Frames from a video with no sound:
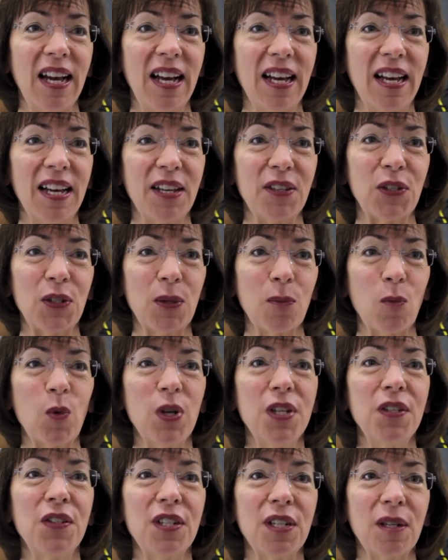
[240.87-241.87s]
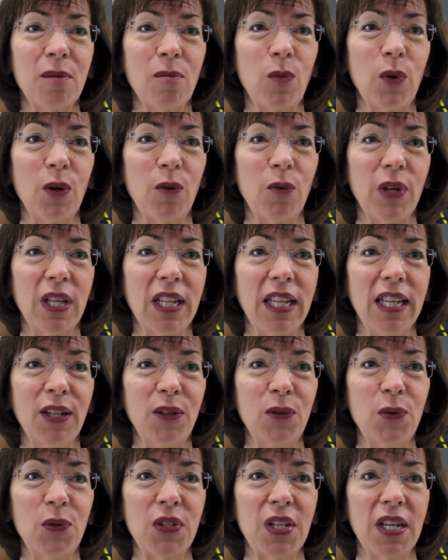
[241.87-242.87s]
uh, some wisdom, we're really
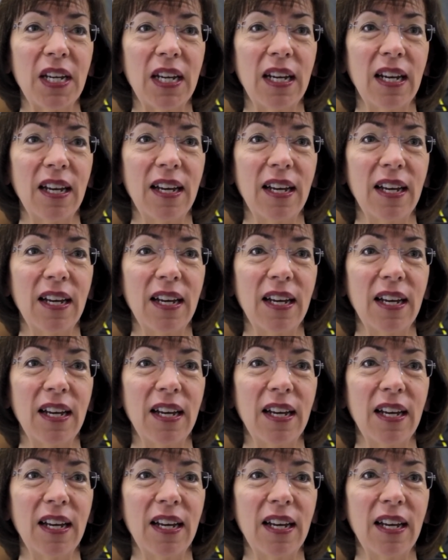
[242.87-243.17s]
losing